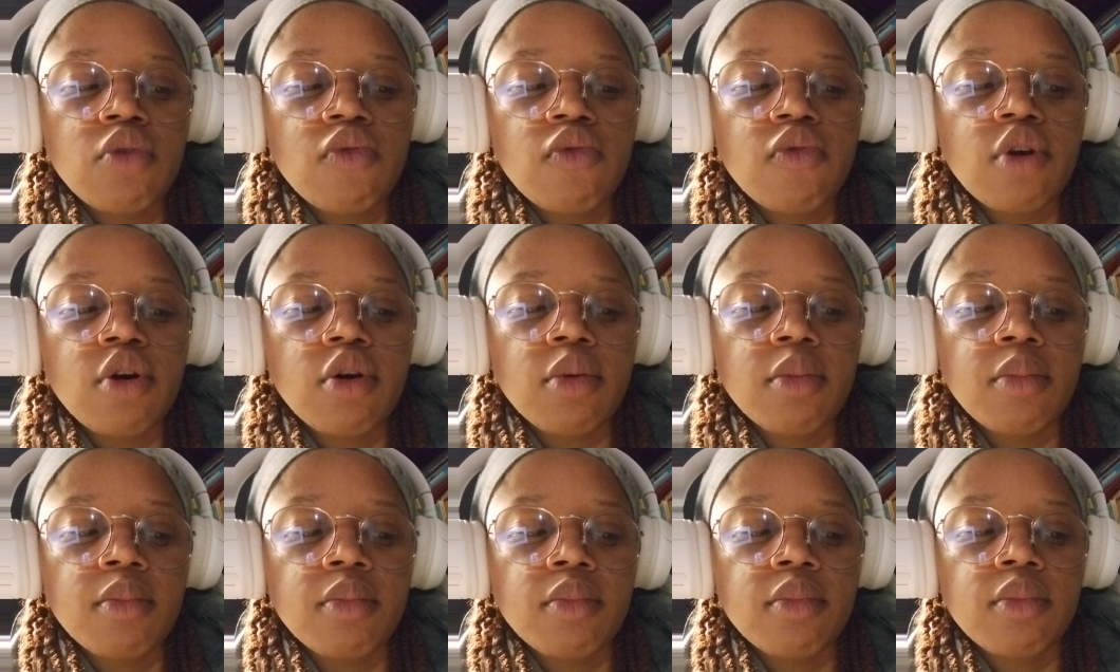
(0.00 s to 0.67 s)

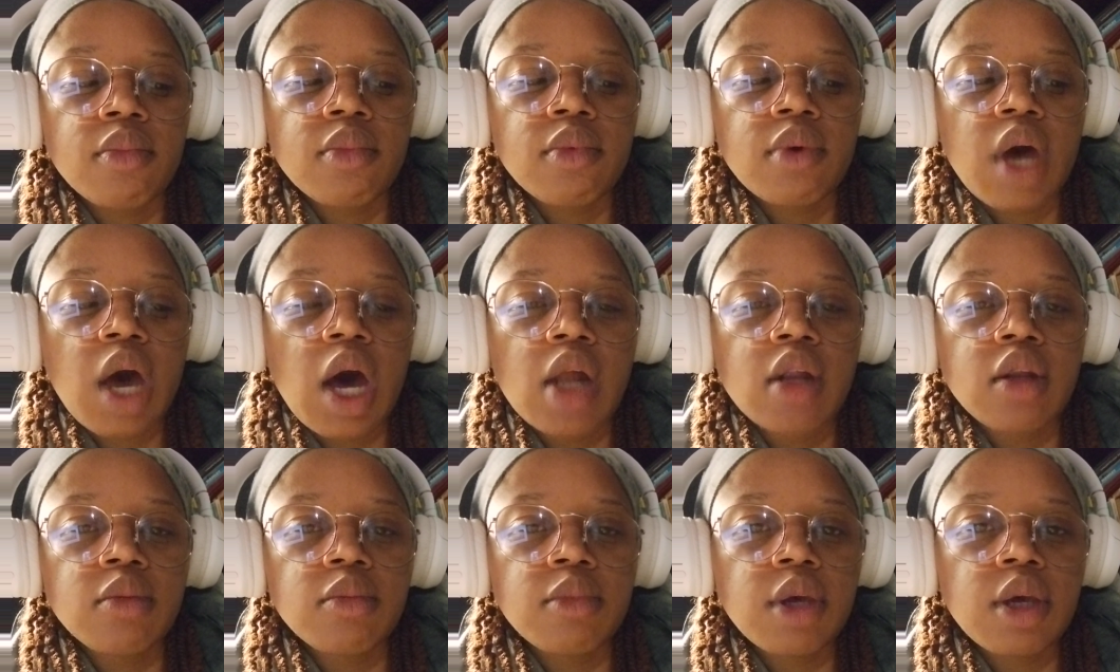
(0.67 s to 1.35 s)
from
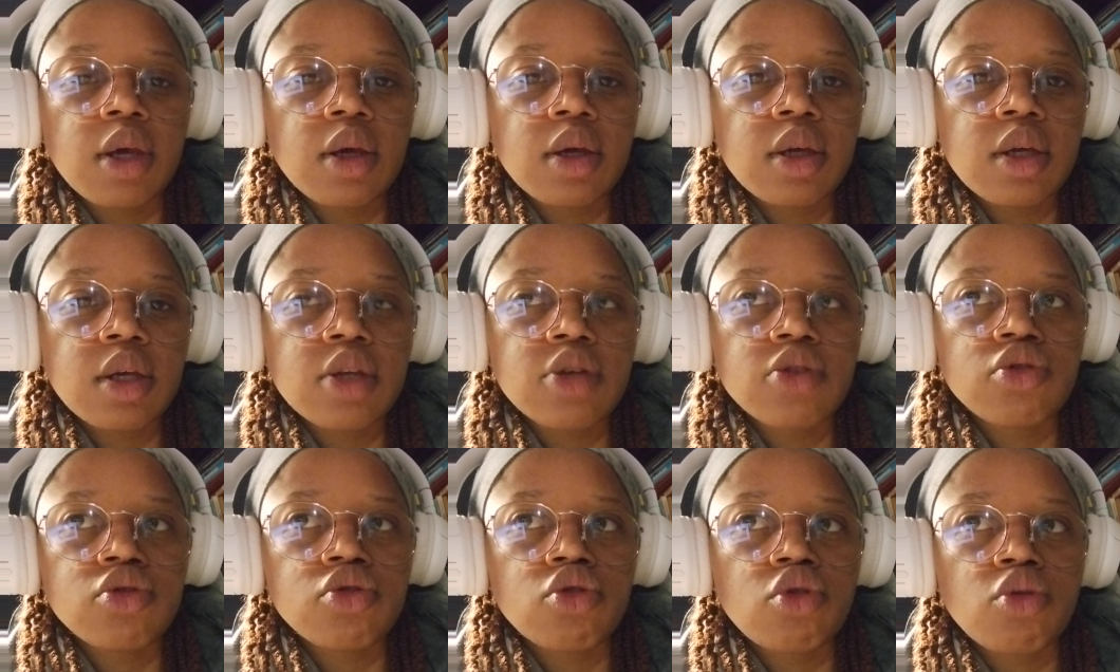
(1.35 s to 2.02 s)
anime
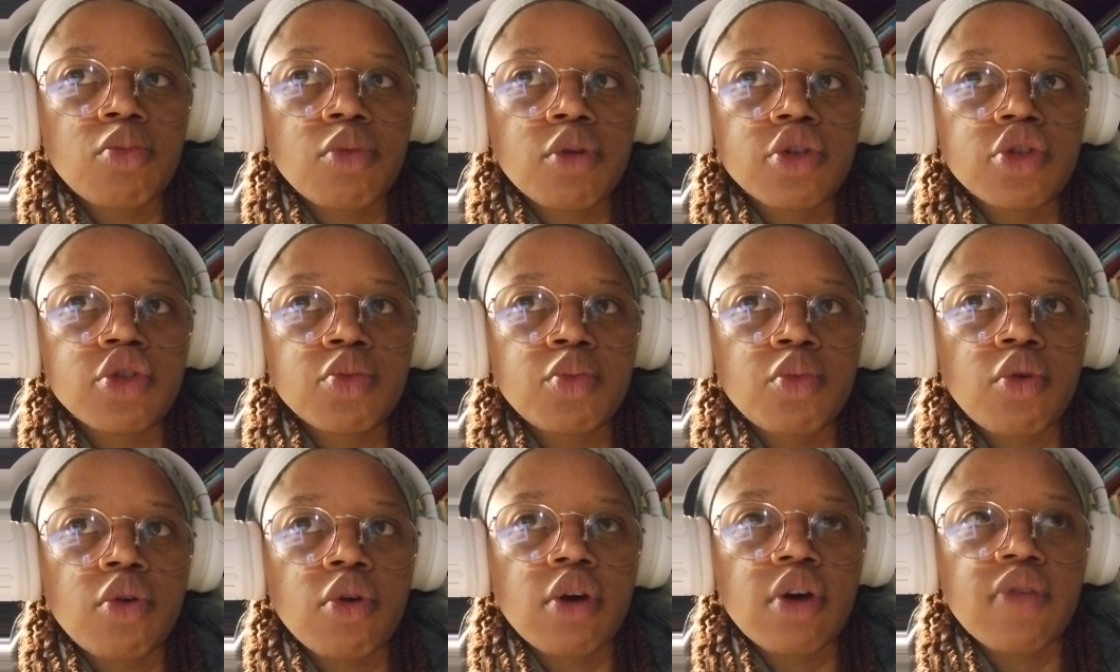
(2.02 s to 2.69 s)
is so much
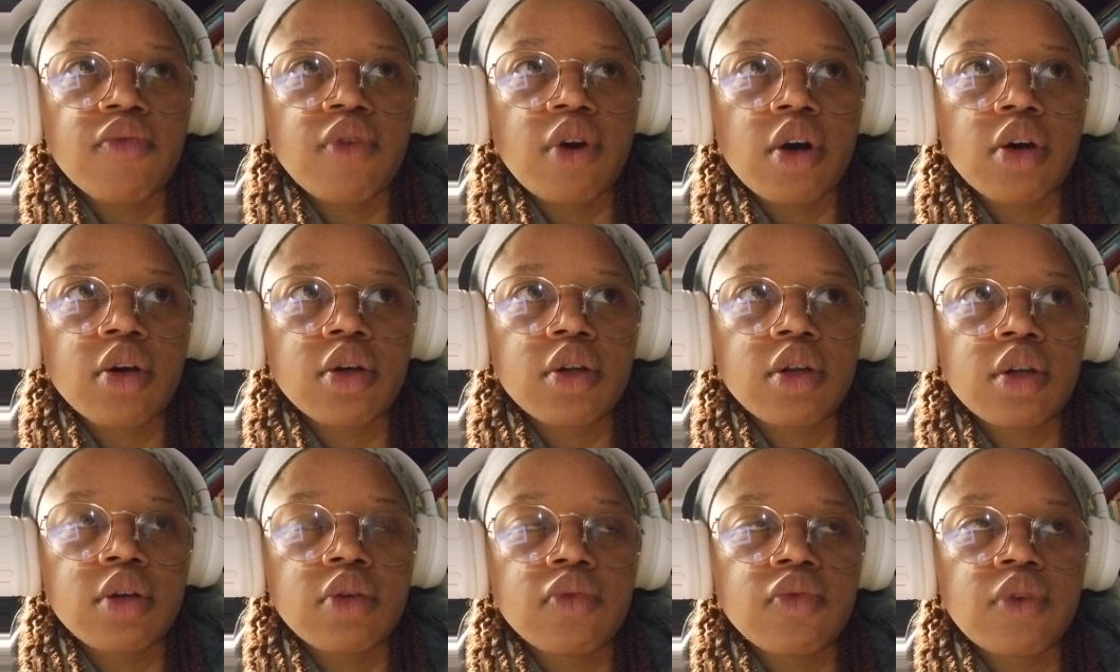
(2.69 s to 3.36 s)
more
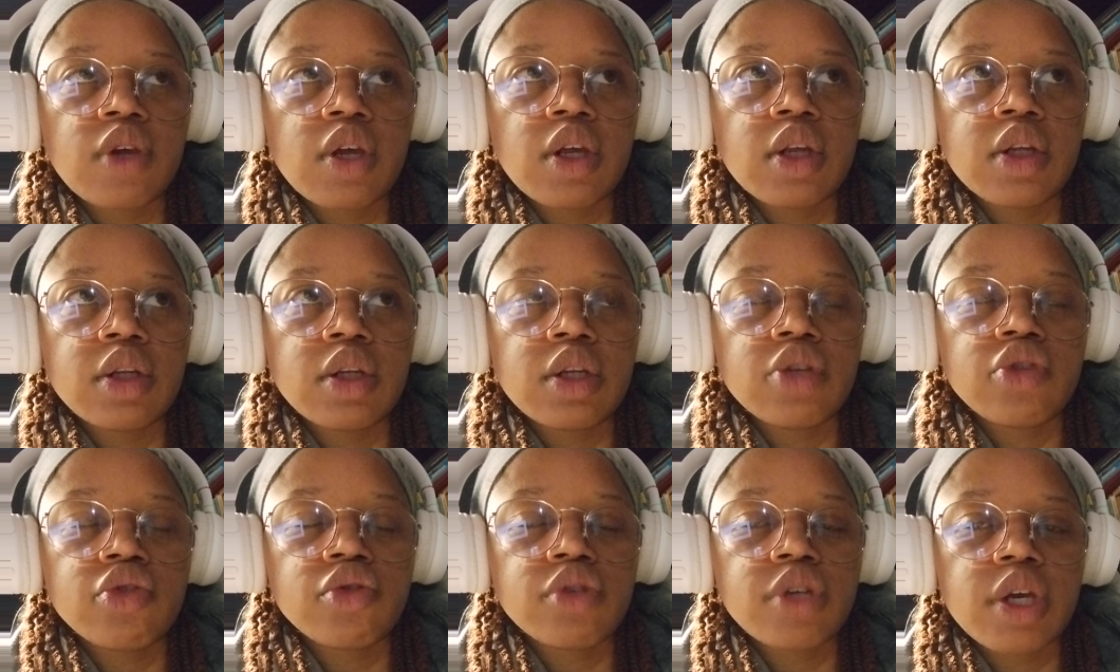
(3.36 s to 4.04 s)
evocative and
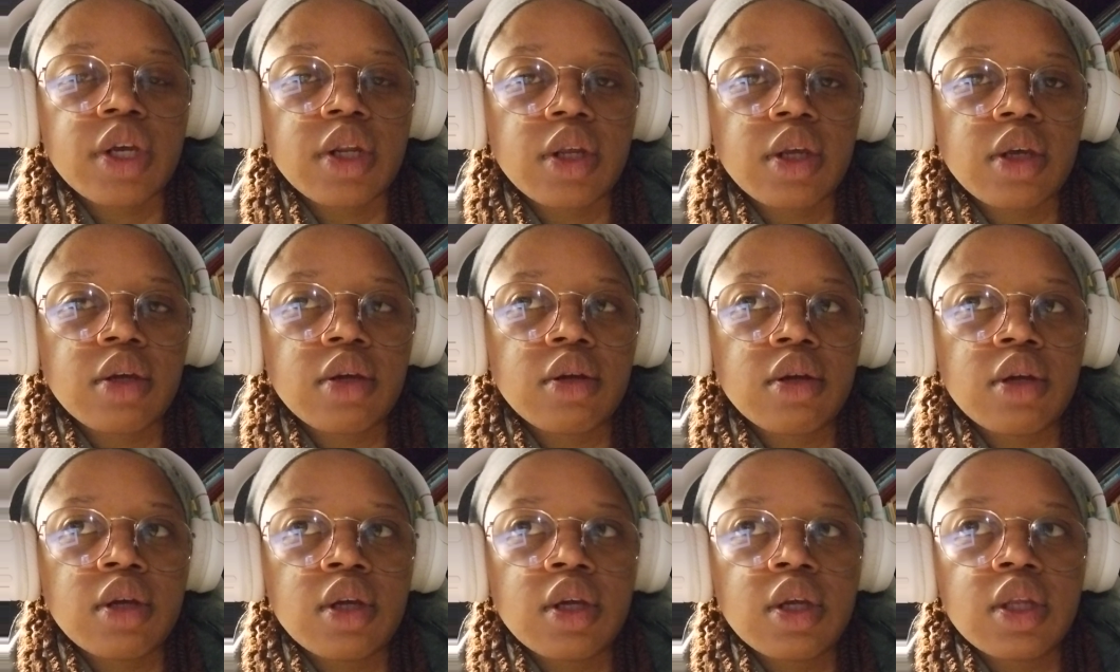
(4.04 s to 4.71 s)
entertaining
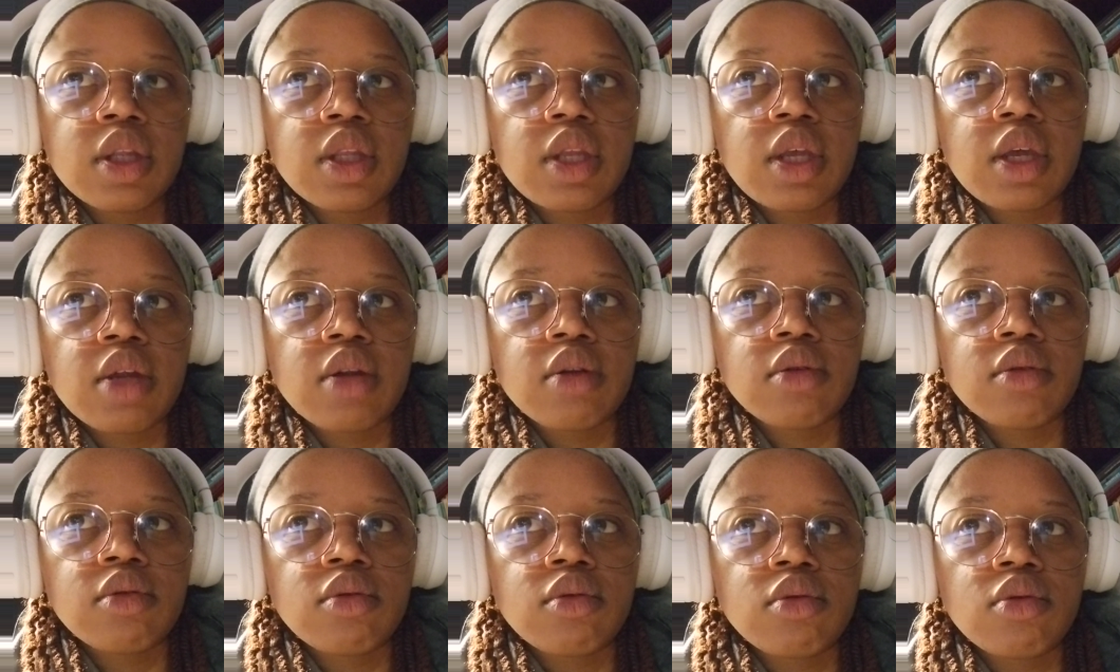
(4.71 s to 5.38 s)
than
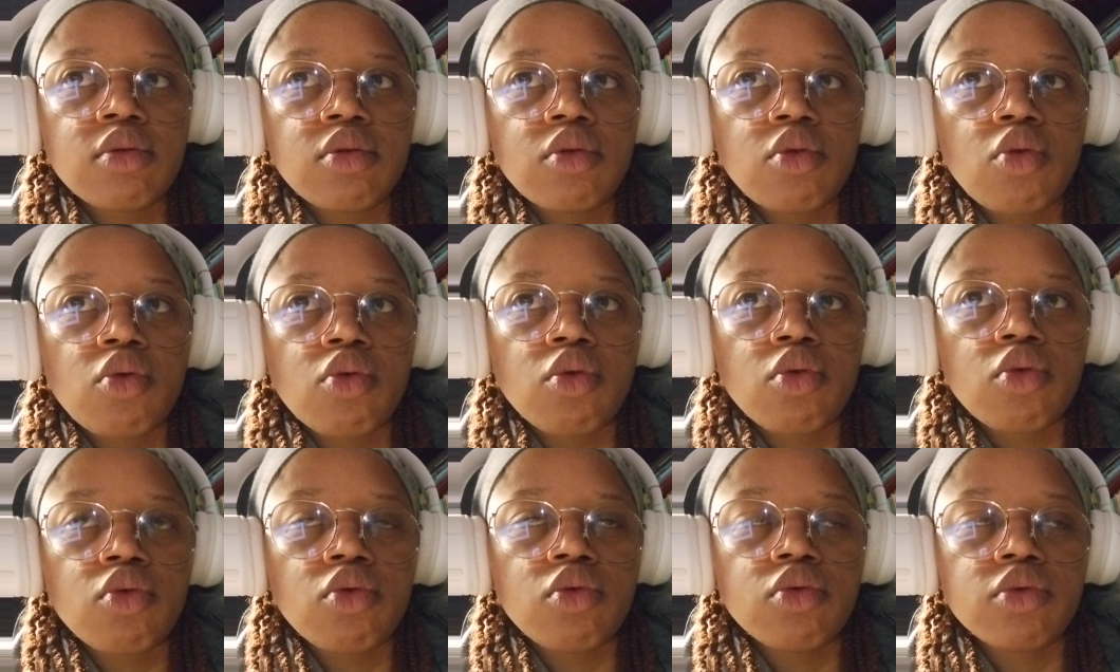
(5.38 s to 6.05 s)

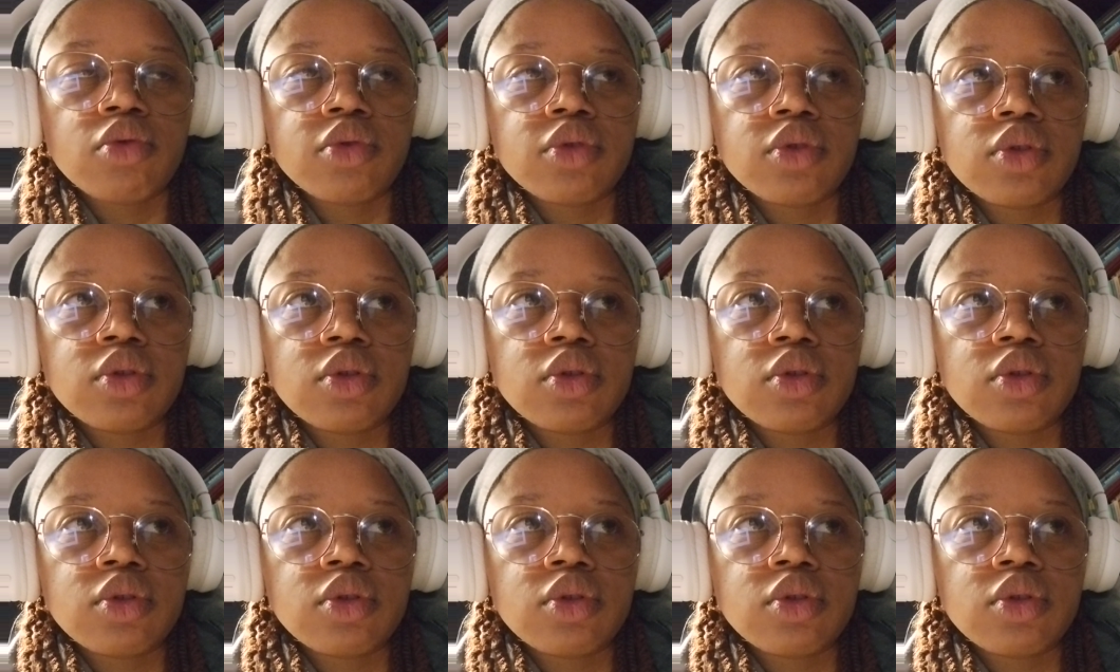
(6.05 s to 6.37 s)
quote-unquote